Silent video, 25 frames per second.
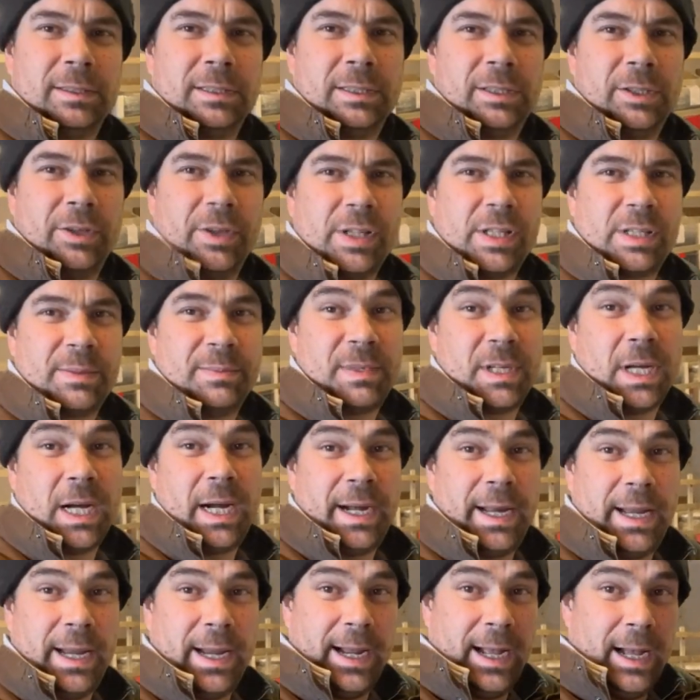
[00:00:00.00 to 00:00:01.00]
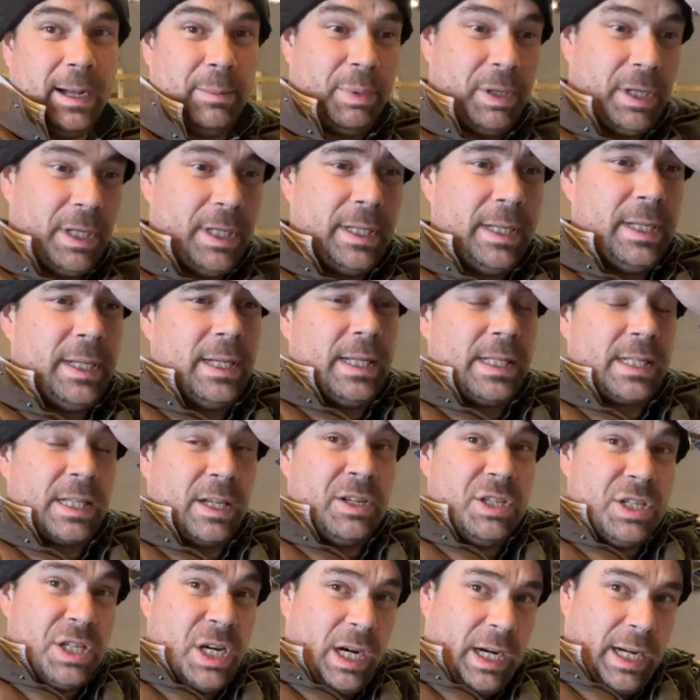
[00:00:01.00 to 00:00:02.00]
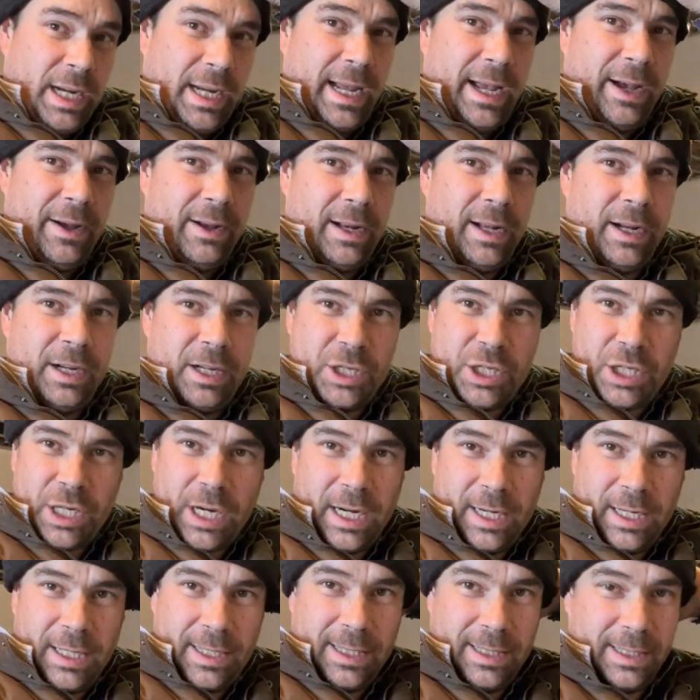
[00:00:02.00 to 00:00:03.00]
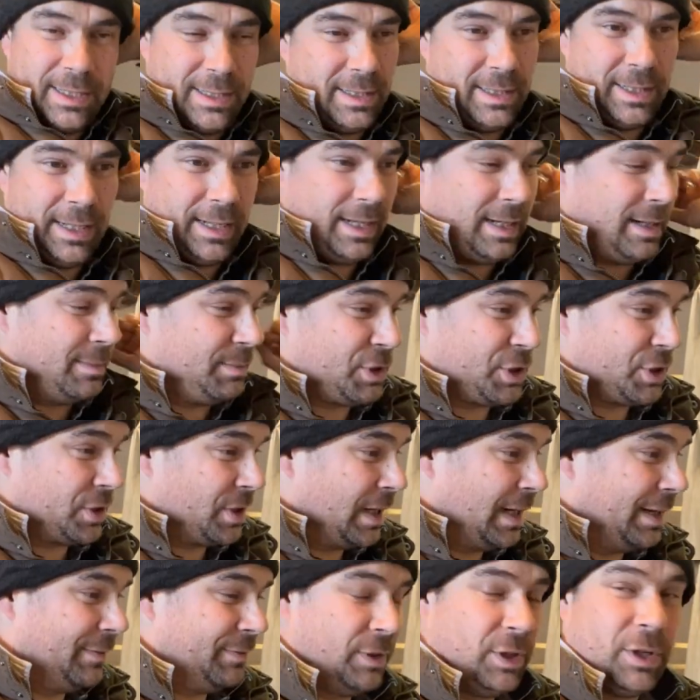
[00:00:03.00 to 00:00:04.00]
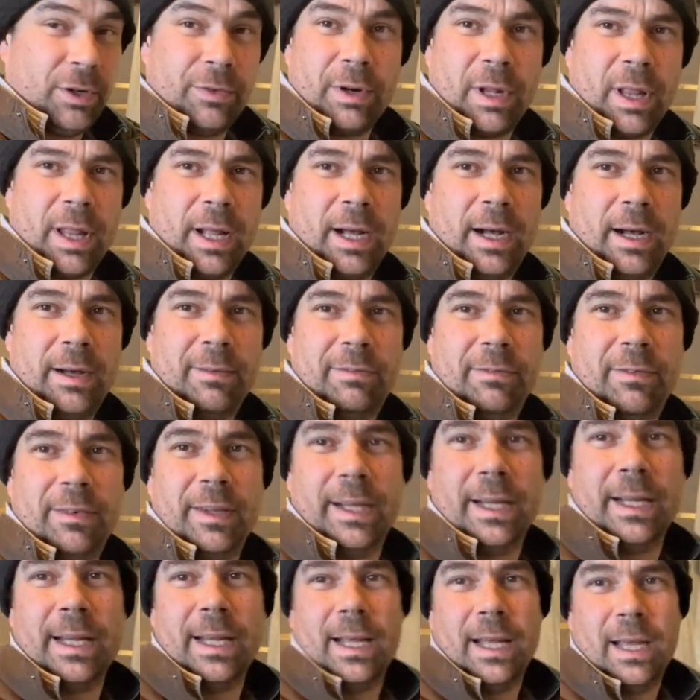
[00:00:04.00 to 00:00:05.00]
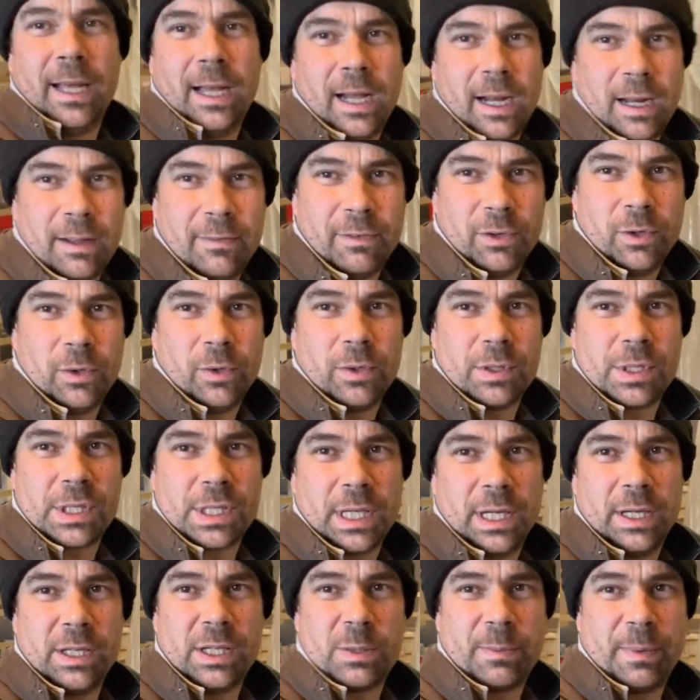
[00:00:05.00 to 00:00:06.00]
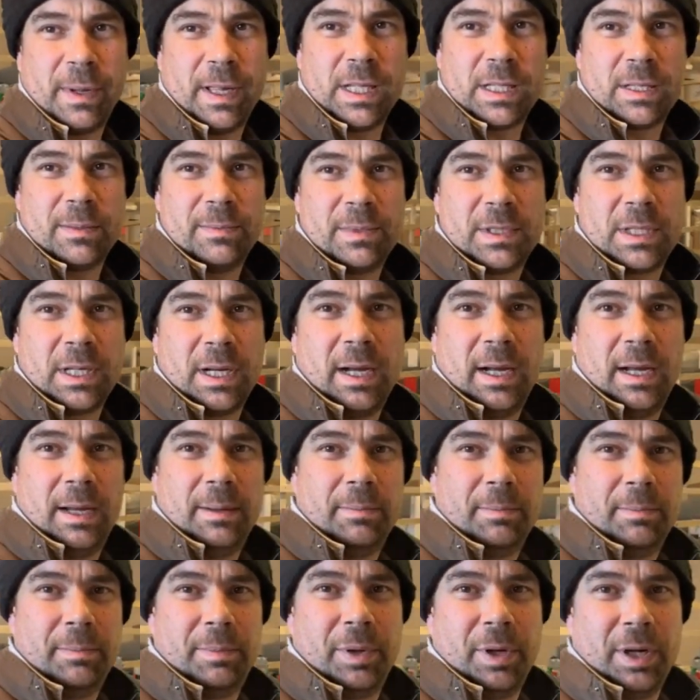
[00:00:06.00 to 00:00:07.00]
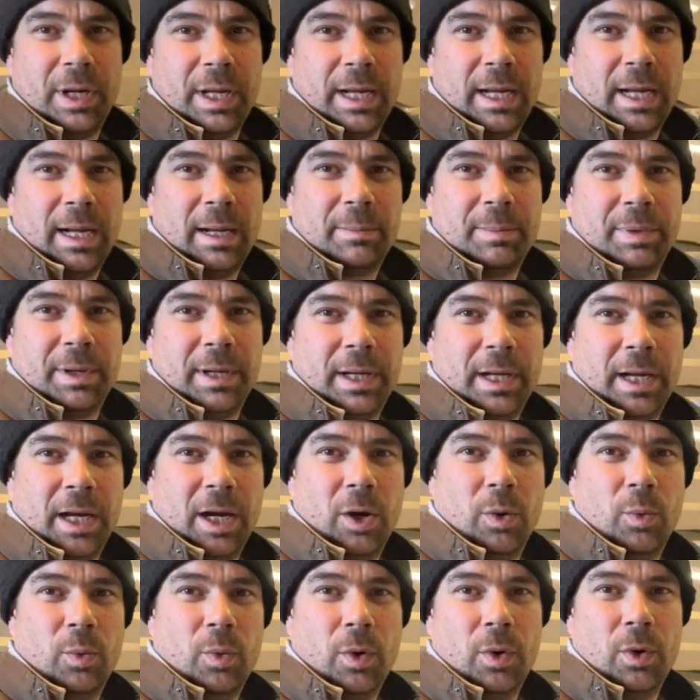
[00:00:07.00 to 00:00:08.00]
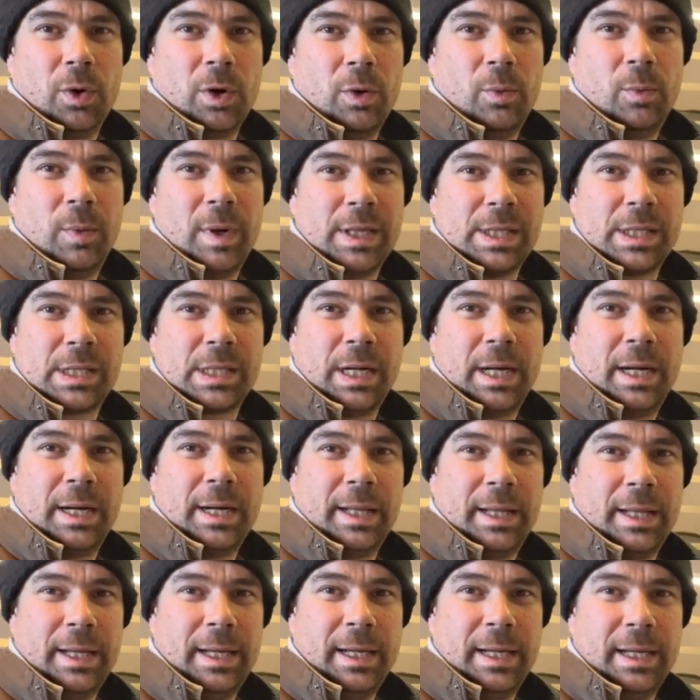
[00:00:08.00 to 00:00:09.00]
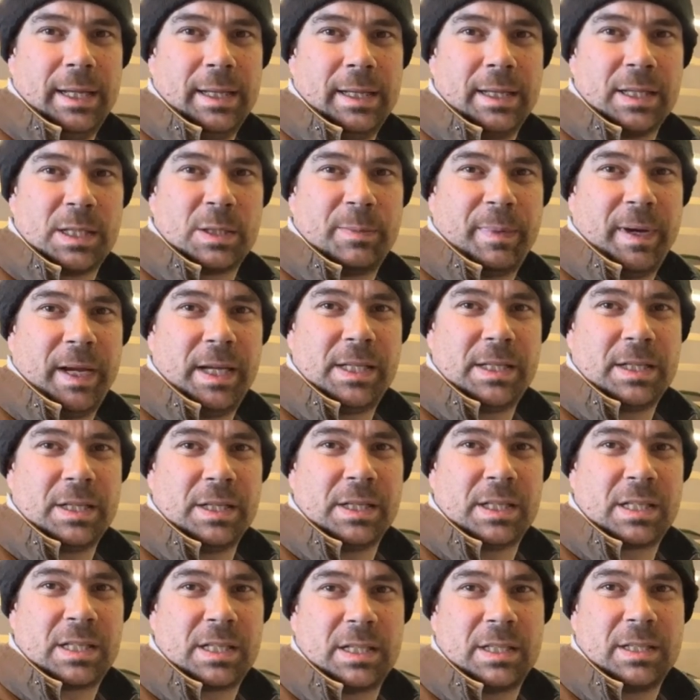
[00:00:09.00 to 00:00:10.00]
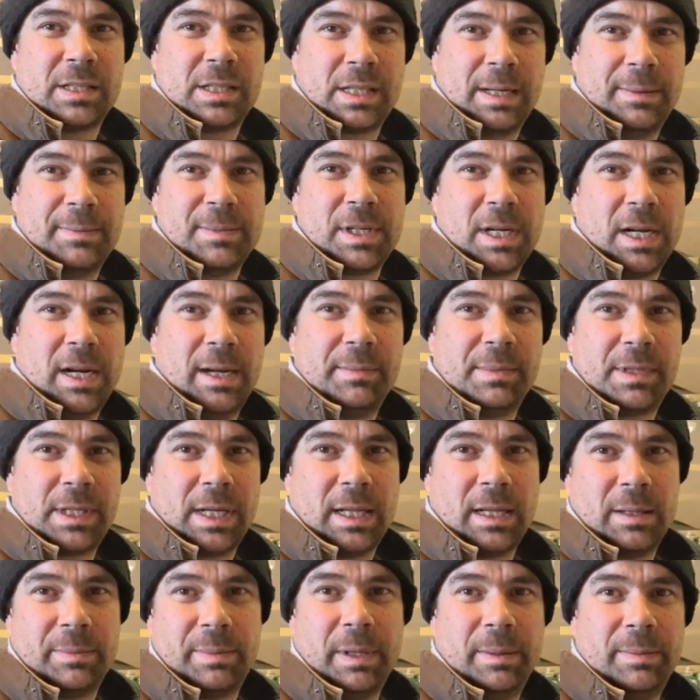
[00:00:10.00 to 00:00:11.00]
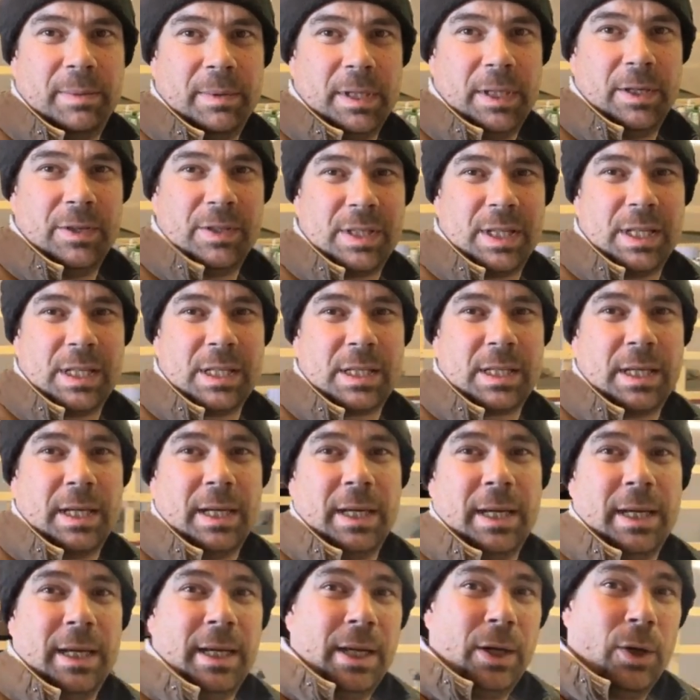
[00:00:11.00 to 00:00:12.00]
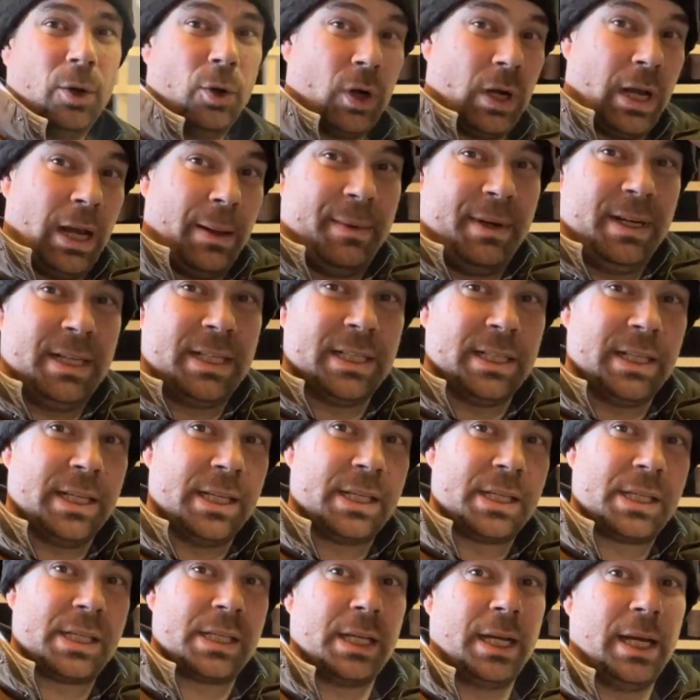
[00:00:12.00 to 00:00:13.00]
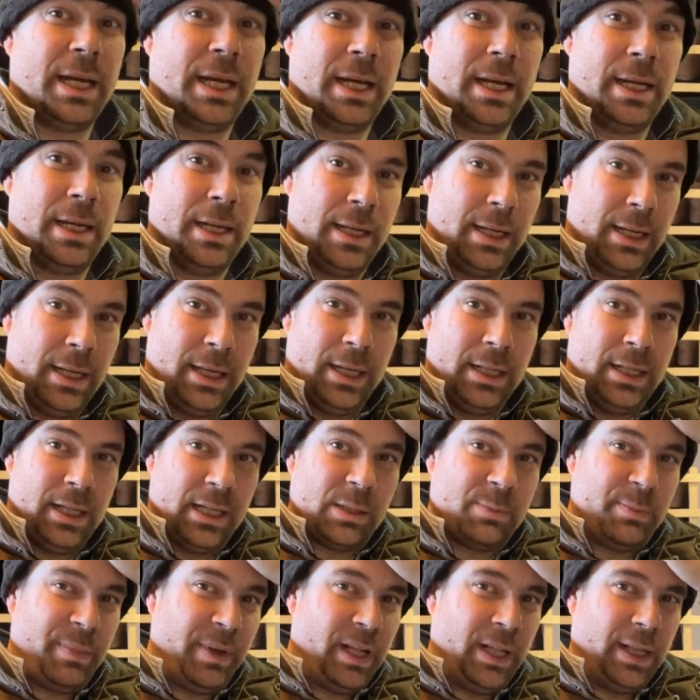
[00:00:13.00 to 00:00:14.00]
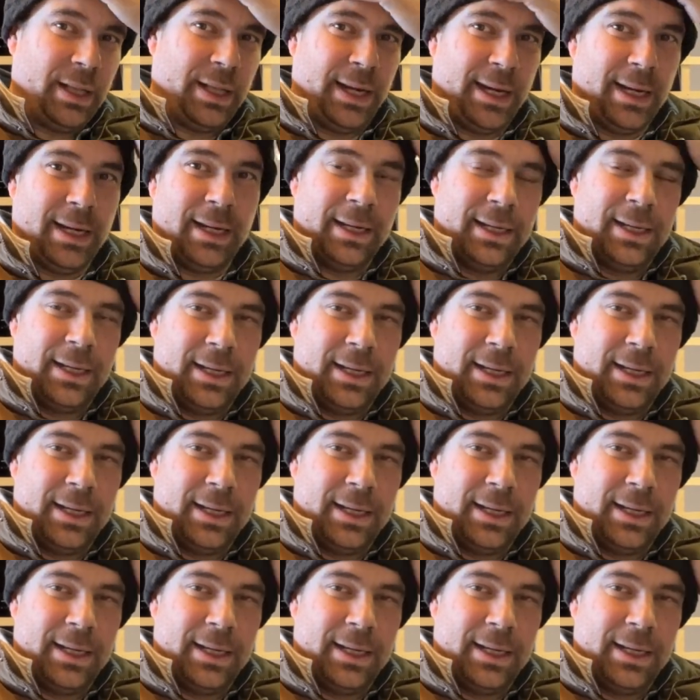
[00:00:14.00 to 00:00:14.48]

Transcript: doing some tidying up. So chucking out a load of junk, and I'm sure I haven't got rid of the half of it. And I've also spent some time putting up a wall on one side of the, the space, because sometimes other people use this or come into this, uh, this building.